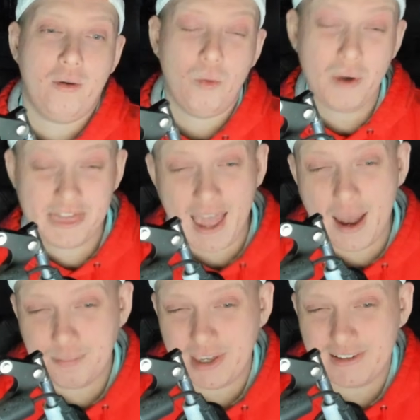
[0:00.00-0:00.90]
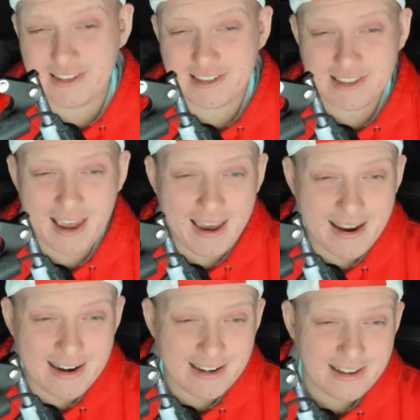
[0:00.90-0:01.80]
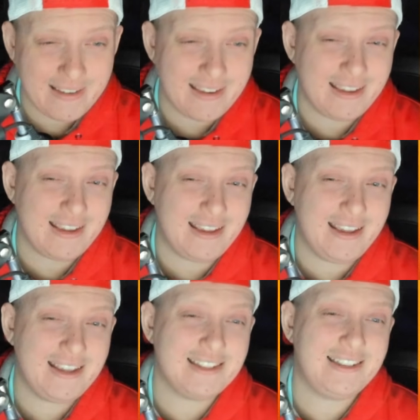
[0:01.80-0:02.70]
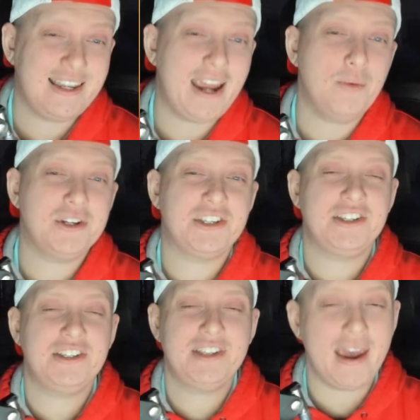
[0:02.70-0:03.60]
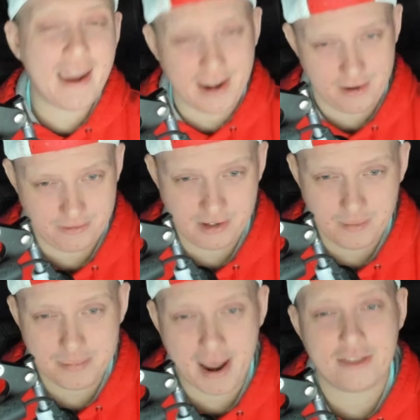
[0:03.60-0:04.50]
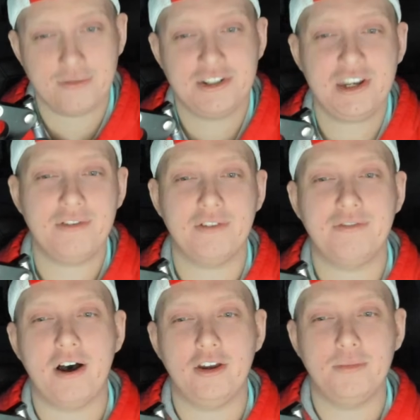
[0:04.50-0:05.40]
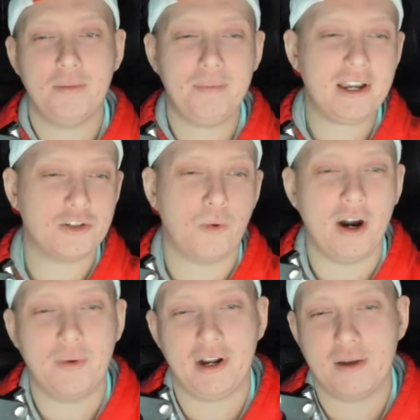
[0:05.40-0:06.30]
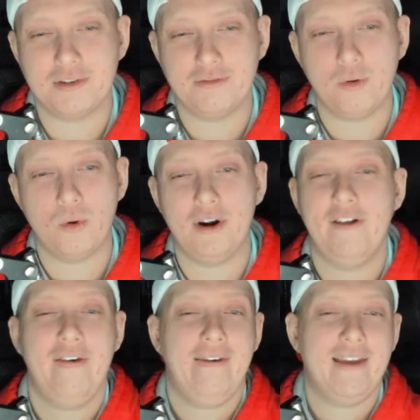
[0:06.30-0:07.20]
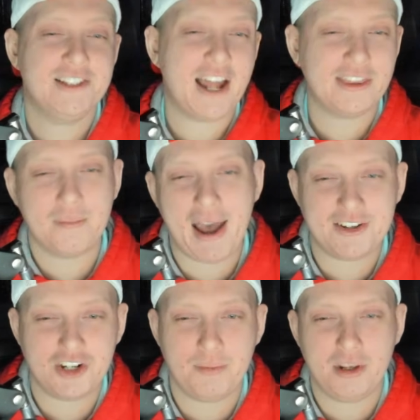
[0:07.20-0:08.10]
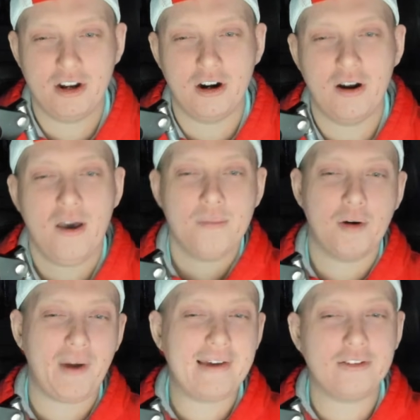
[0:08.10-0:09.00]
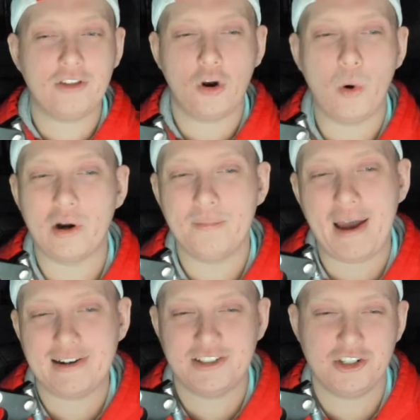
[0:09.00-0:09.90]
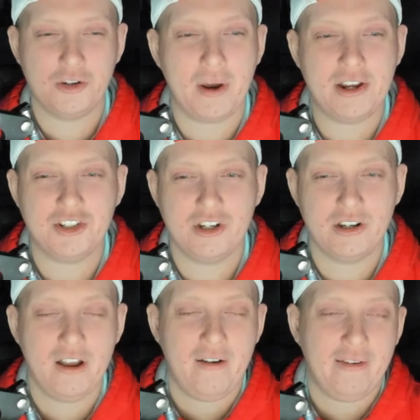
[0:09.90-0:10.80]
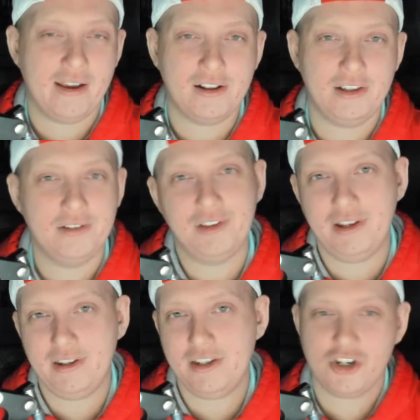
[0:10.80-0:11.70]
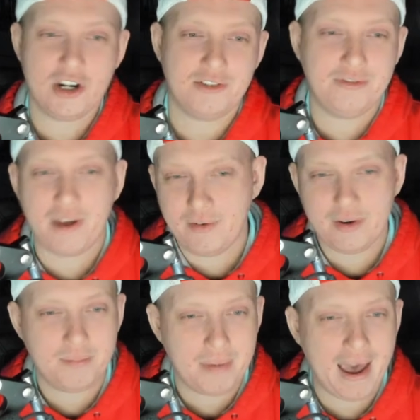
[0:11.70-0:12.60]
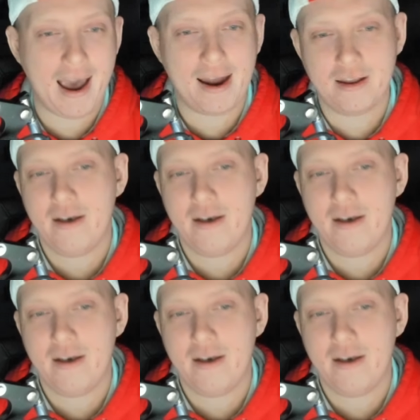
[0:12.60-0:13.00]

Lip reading: With that being said, his day was saved by the receiving volume. The biggest worry when it comes to Ford is not the matchup here, but rather the quarterback situation in Cleveland is just very bad.